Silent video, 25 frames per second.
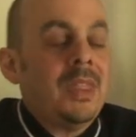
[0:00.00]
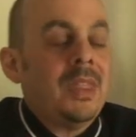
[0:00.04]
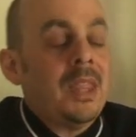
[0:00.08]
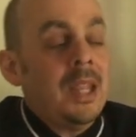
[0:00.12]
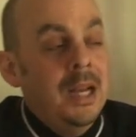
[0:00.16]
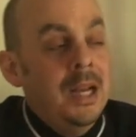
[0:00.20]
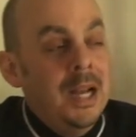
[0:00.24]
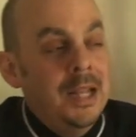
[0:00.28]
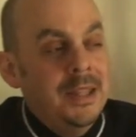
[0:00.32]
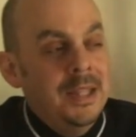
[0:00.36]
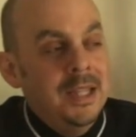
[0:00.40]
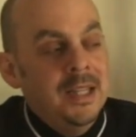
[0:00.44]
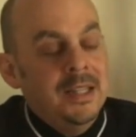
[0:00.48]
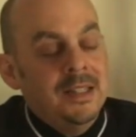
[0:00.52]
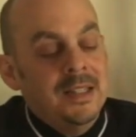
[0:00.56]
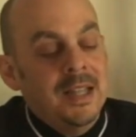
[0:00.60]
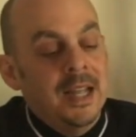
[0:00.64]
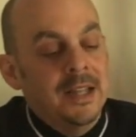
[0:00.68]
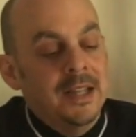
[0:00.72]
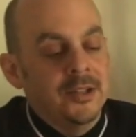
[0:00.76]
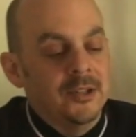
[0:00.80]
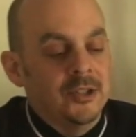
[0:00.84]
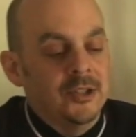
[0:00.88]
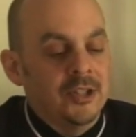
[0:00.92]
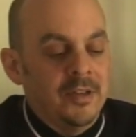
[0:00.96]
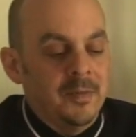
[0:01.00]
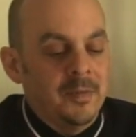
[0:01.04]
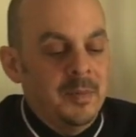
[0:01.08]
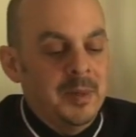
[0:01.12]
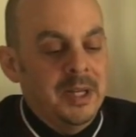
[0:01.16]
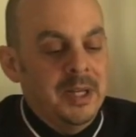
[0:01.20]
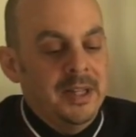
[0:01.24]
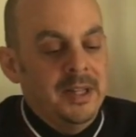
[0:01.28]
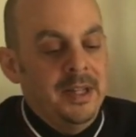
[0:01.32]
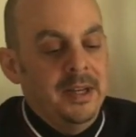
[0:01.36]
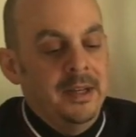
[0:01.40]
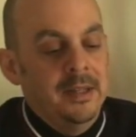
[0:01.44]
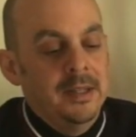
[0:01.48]
And I think Sandler should have been
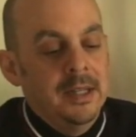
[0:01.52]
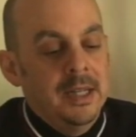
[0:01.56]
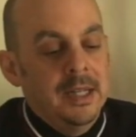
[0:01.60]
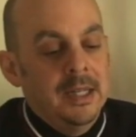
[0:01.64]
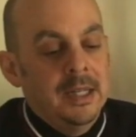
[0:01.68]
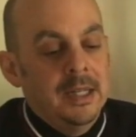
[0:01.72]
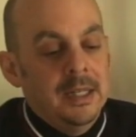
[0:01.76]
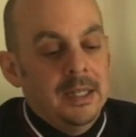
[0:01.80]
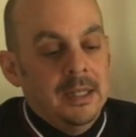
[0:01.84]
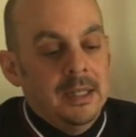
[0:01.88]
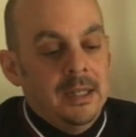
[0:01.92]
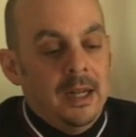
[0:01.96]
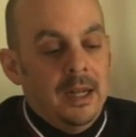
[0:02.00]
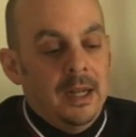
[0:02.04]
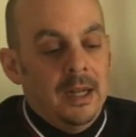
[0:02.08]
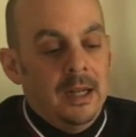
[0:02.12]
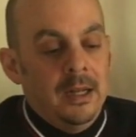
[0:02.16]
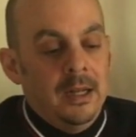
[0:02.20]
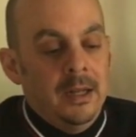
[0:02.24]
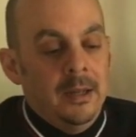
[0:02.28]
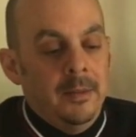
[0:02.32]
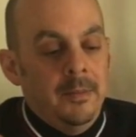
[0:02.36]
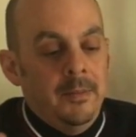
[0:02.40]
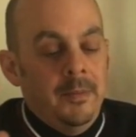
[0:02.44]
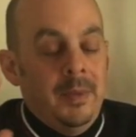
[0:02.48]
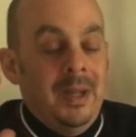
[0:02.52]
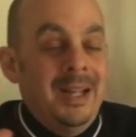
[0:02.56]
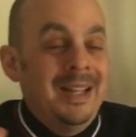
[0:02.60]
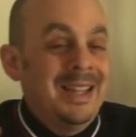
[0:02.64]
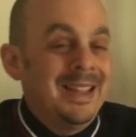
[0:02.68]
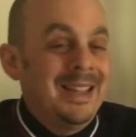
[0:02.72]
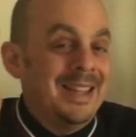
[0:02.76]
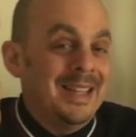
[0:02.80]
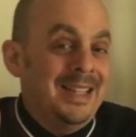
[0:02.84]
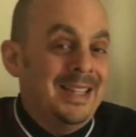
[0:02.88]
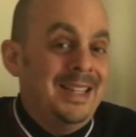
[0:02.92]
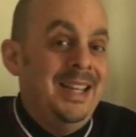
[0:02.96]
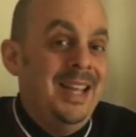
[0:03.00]
in there.
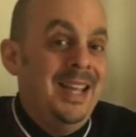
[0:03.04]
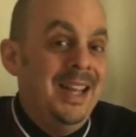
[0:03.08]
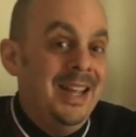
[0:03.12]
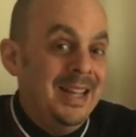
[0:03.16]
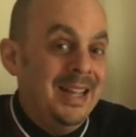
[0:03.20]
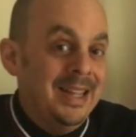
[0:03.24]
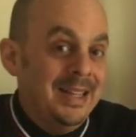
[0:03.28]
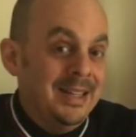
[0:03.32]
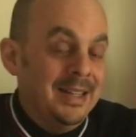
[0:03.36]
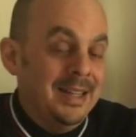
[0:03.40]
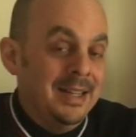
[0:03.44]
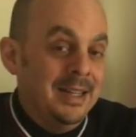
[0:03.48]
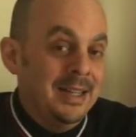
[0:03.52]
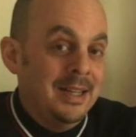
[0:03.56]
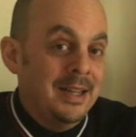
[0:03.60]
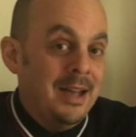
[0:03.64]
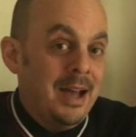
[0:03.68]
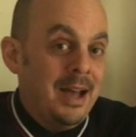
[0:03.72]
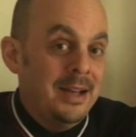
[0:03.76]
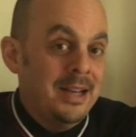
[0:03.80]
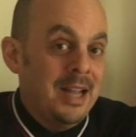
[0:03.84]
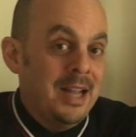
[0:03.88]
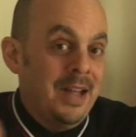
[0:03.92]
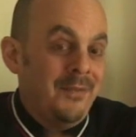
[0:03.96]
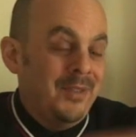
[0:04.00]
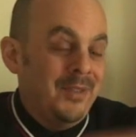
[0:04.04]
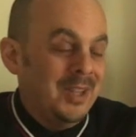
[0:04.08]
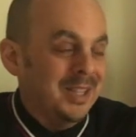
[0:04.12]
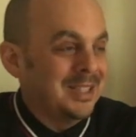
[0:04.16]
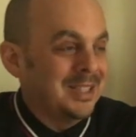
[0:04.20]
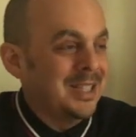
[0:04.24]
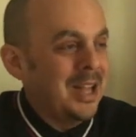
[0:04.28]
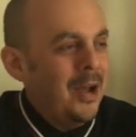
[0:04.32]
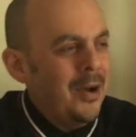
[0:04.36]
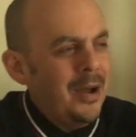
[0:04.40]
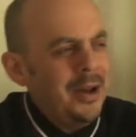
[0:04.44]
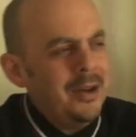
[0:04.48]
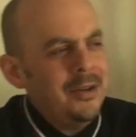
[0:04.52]
The King on Netflix.
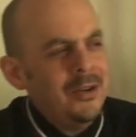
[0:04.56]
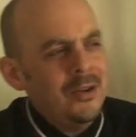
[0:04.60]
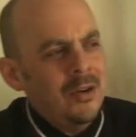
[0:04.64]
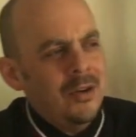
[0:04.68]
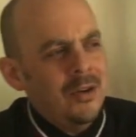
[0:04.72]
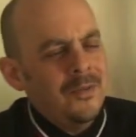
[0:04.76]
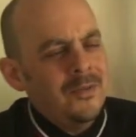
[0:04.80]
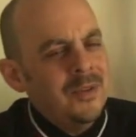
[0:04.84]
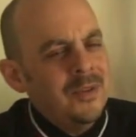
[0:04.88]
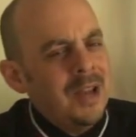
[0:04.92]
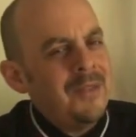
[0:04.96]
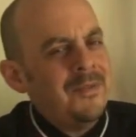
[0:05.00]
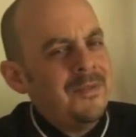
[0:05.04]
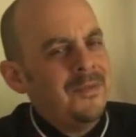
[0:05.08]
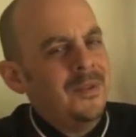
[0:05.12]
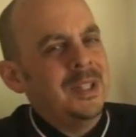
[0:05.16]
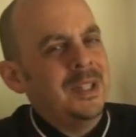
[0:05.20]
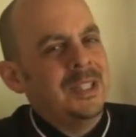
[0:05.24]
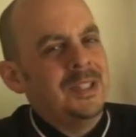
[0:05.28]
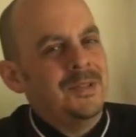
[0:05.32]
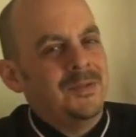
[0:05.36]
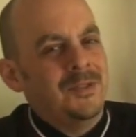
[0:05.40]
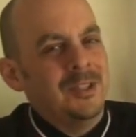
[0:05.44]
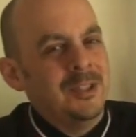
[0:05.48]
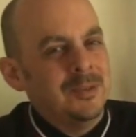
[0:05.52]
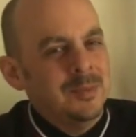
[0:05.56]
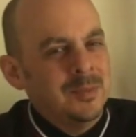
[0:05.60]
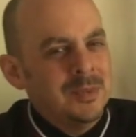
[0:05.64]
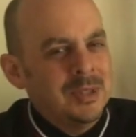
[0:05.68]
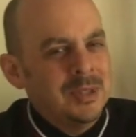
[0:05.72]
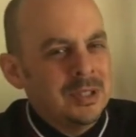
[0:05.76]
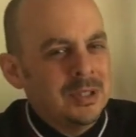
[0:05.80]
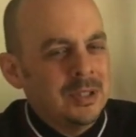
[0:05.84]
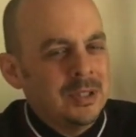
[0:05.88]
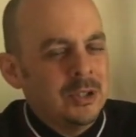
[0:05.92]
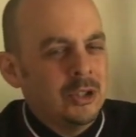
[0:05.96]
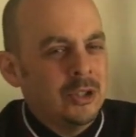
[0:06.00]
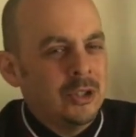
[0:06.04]
Now, I don't know if Netflix
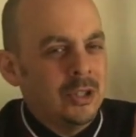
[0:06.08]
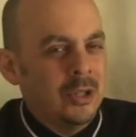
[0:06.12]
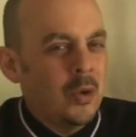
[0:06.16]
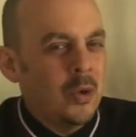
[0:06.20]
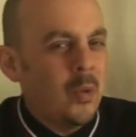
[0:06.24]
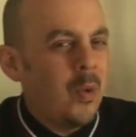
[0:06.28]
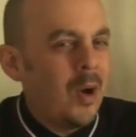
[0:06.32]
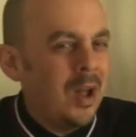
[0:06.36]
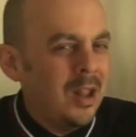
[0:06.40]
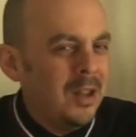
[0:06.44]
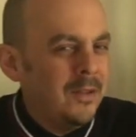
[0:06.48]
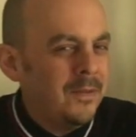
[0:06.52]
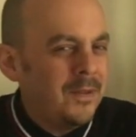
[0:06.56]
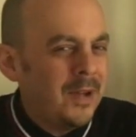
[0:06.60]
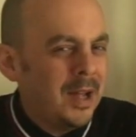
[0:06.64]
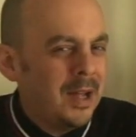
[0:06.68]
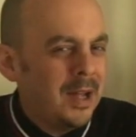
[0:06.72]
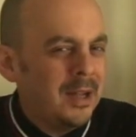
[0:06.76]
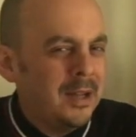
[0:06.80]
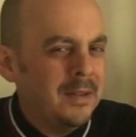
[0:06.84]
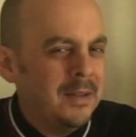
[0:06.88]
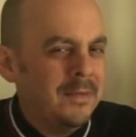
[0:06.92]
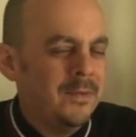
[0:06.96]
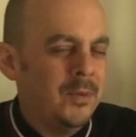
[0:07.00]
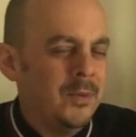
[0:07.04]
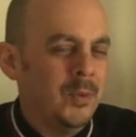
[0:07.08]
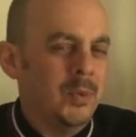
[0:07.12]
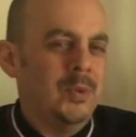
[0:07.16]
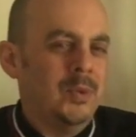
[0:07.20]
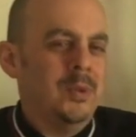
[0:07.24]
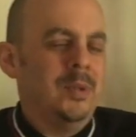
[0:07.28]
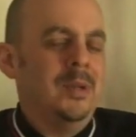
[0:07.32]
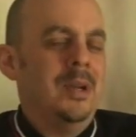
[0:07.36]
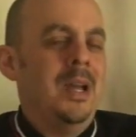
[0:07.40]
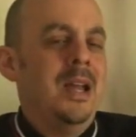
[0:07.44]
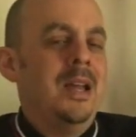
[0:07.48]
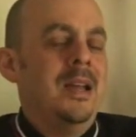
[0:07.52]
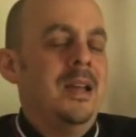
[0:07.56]
films should qualify
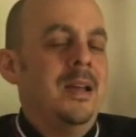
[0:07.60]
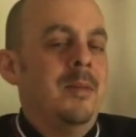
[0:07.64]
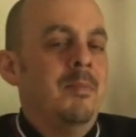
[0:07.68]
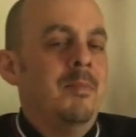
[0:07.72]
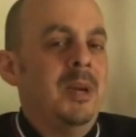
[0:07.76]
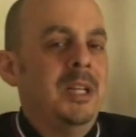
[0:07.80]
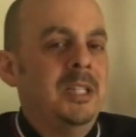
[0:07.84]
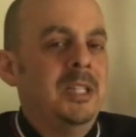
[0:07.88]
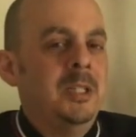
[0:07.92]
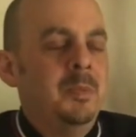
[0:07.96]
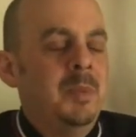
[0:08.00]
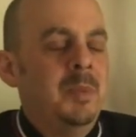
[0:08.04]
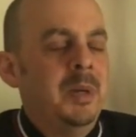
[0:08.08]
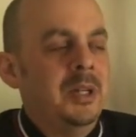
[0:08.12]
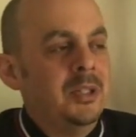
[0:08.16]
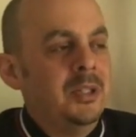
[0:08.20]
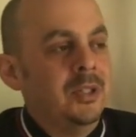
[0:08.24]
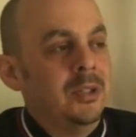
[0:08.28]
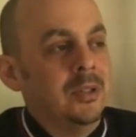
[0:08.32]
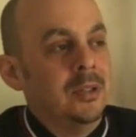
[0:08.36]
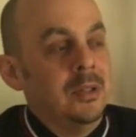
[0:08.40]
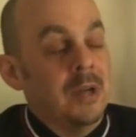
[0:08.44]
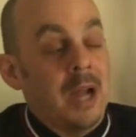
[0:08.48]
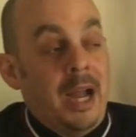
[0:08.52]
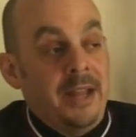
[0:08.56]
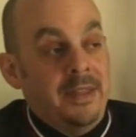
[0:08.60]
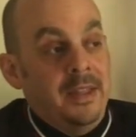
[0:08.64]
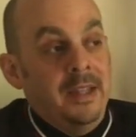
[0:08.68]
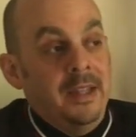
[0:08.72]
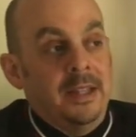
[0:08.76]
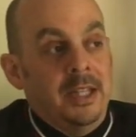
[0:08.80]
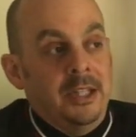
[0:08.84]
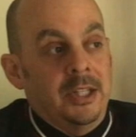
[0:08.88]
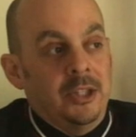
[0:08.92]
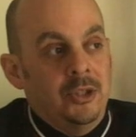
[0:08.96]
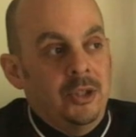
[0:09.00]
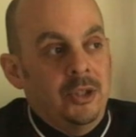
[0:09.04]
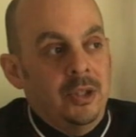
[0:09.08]
for Best Picture. I think
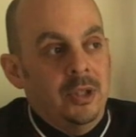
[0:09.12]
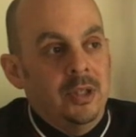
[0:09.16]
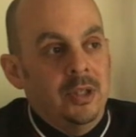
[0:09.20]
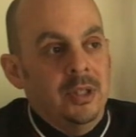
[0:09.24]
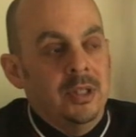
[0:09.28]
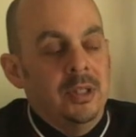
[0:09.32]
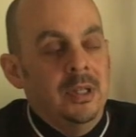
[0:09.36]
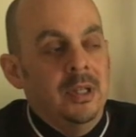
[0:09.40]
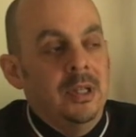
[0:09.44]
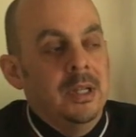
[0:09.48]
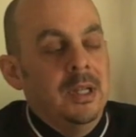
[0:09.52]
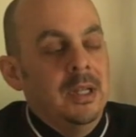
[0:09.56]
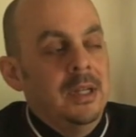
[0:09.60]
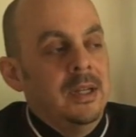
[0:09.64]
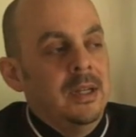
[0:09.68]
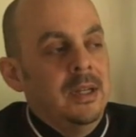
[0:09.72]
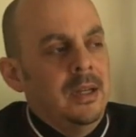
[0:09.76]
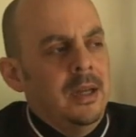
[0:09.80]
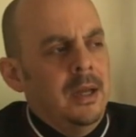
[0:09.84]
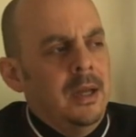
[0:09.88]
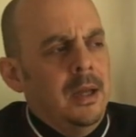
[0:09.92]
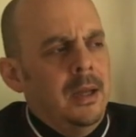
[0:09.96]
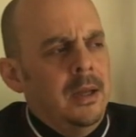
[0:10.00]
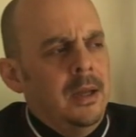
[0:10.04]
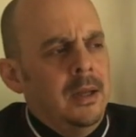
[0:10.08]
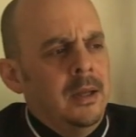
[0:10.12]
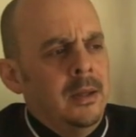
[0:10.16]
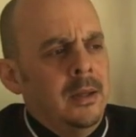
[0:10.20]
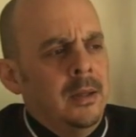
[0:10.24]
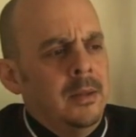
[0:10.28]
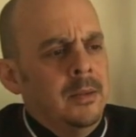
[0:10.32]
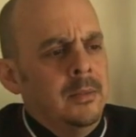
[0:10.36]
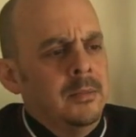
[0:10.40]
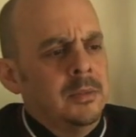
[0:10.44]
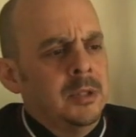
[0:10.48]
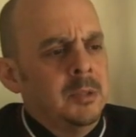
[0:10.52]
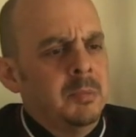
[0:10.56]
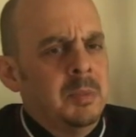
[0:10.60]
they should.
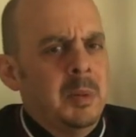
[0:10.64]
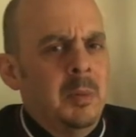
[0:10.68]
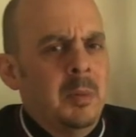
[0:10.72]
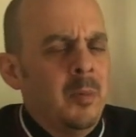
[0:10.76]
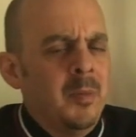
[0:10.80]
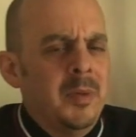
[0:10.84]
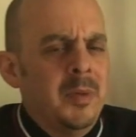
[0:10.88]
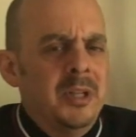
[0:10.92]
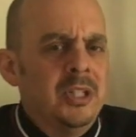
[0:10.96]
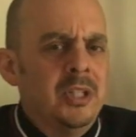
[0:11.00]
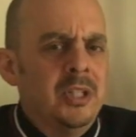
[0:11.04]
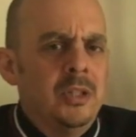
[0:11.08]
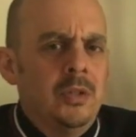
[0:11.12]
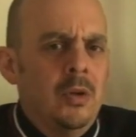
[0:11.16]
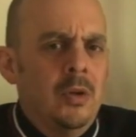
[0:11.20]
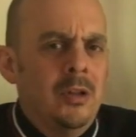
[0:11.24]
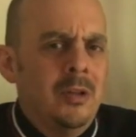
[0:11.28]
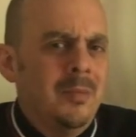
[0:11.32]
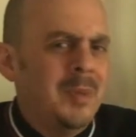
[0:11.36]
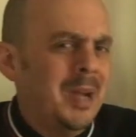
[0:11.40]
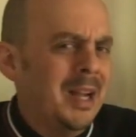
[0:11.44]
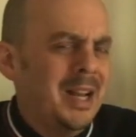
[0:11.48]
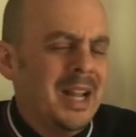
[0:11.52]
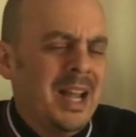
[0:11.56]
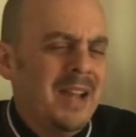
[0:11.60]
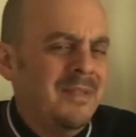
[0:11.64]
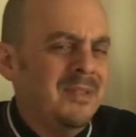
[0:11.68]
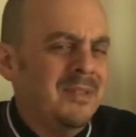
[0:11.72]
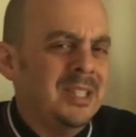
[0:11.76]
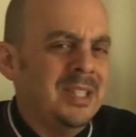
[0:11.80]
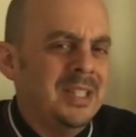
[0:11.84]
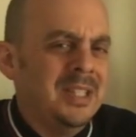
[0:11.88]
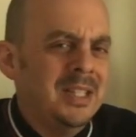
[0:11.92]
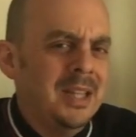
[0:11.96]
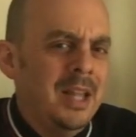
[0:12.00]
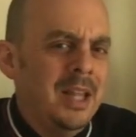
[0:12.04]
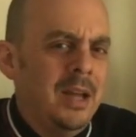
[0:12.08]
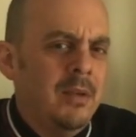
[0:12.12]
Some people mentioned Dolomite. I haven't
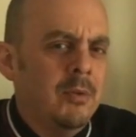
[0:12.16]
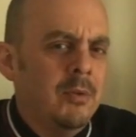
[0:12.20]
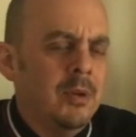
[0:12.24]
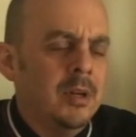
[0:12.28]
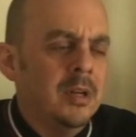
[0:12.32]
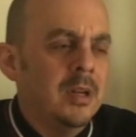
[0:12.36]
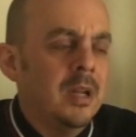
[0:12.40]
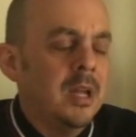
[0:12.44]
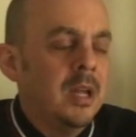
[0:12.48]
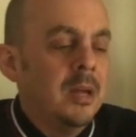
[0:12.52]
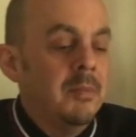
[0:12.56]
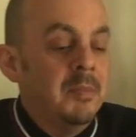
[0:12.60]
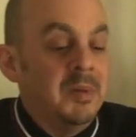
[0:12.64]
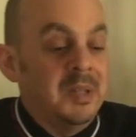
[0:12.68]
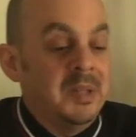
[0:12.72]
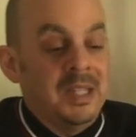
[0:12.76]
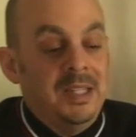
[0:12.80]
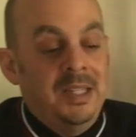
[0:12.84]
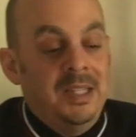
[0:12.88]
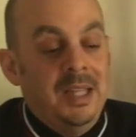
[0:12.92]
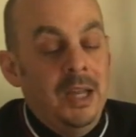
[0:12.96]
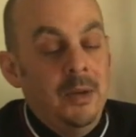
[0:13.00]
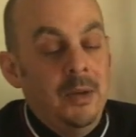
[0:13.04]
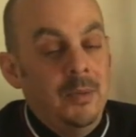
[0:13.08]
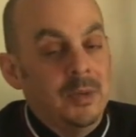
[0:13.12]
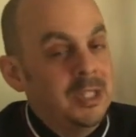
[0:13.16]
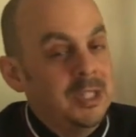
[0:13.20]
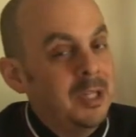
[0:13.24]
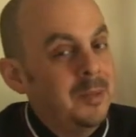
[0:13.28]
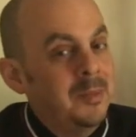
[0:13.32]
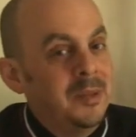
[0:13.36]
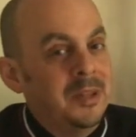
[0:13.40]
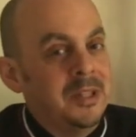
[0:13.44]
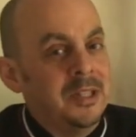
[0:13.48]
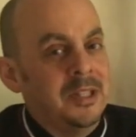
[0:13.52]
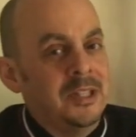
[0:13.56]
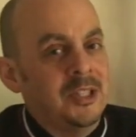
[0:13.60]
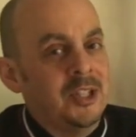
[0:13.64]
seen that one. But The King with
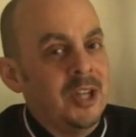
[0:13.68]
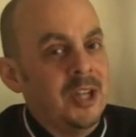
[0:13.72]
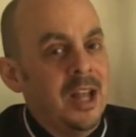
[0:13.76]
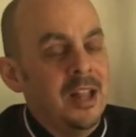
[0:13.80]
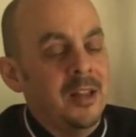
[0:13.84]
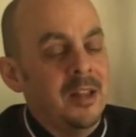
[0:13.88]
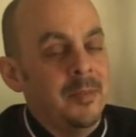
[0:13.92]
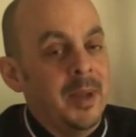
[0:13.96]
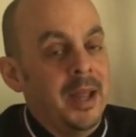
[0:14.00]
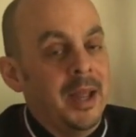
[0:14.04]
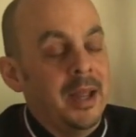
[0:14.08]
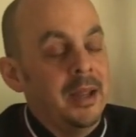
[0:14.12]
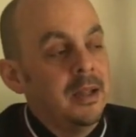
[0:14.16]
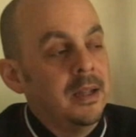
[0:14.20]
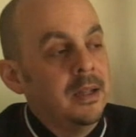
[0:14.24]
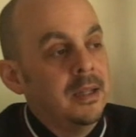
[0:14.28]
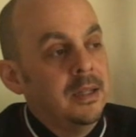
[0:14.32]
Timothée Chalamet